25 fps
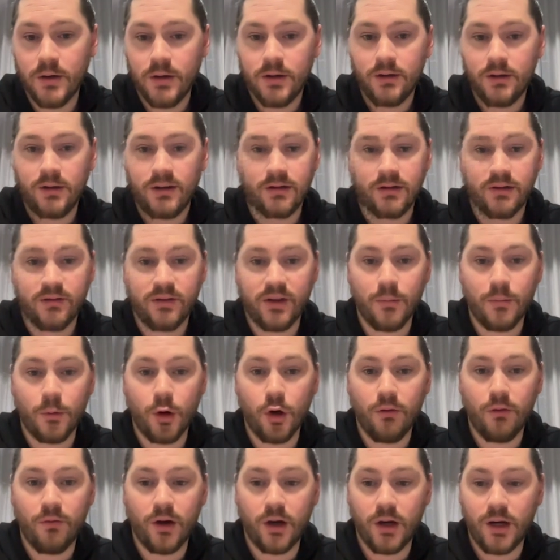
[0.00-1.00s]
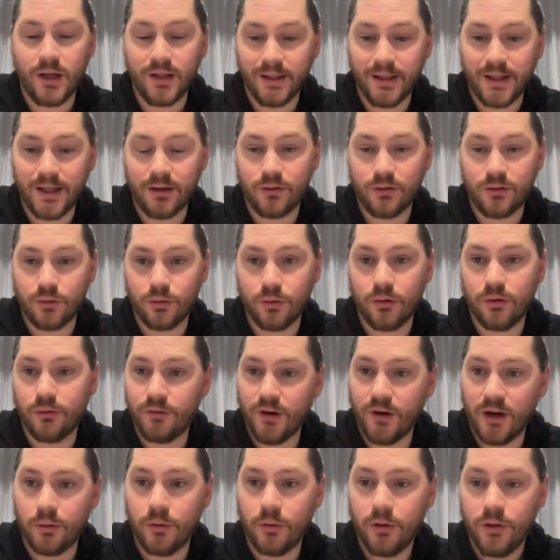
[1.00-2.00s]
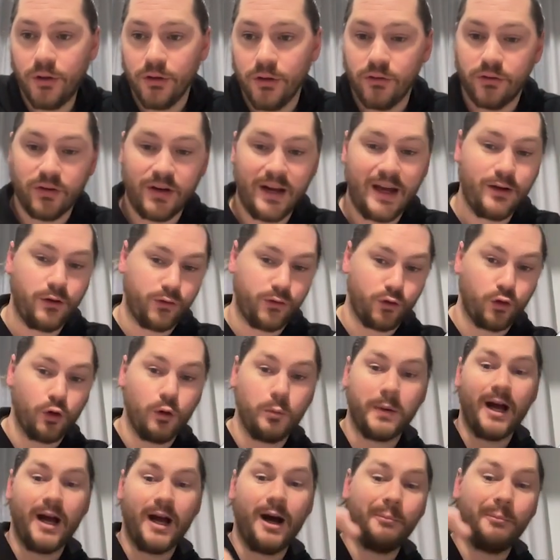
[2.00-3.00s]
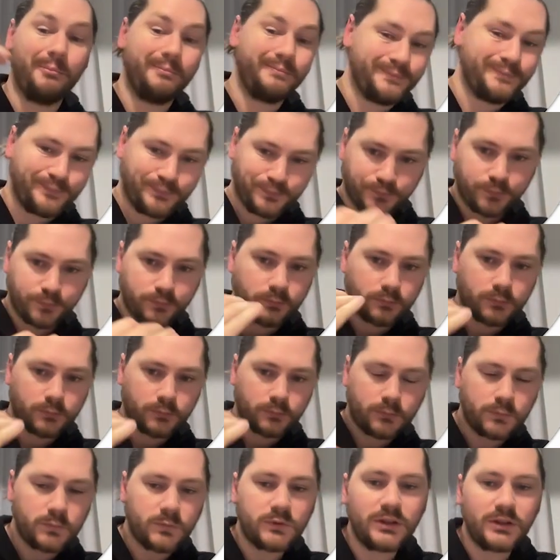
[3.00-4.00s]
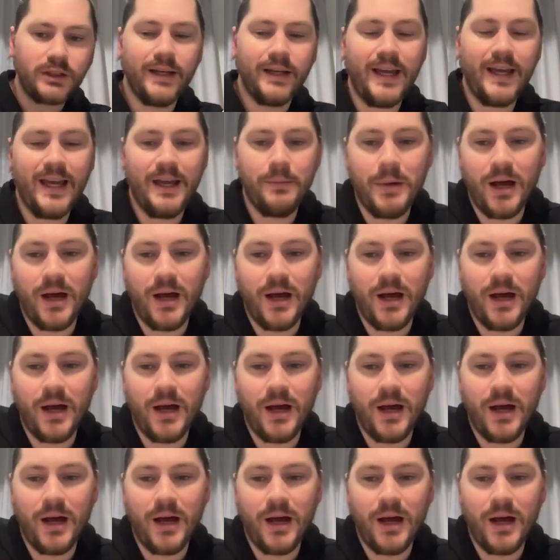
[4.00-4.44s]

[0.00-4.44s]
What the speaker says: can send them over a link to the funnel. So now you're scooping up email